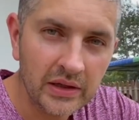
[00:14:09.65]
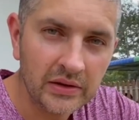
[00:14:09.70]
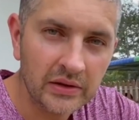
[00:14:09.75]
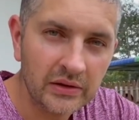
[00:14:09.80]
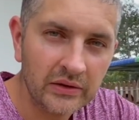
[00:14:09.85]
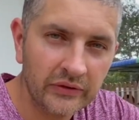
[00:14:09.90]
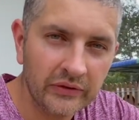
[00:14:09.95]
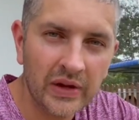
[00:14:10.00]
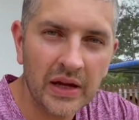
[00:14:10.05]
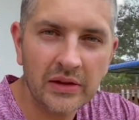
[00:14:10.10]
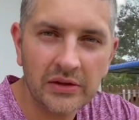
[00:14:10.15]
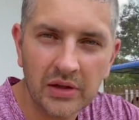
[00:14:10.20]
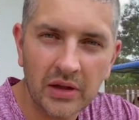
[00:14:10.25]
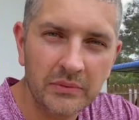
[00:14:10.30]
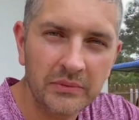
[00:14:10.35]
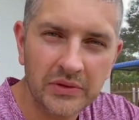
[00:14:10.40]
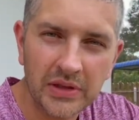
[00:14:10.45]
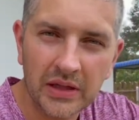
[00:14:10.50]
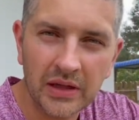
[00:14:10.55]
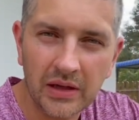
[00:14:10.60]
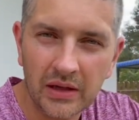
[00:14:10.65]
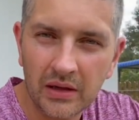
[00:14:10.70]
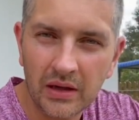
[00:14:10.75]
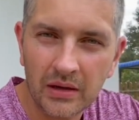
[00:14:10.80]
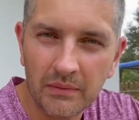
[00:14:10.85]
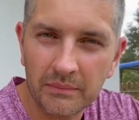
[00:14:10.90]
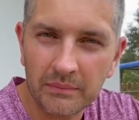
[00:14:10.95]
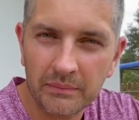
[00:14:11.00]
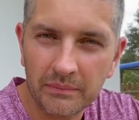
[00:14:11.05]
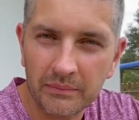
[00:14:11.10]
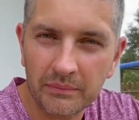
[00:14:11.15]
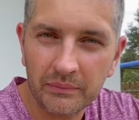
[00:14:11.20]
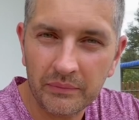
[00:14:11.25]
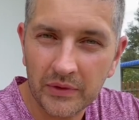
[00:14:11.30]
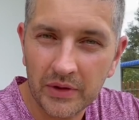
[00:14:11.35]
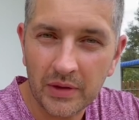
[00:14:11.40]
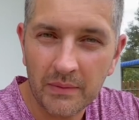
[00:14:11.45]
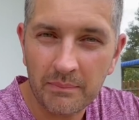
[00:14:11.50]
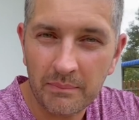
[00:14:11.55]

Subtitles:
So the fact I'm digging up the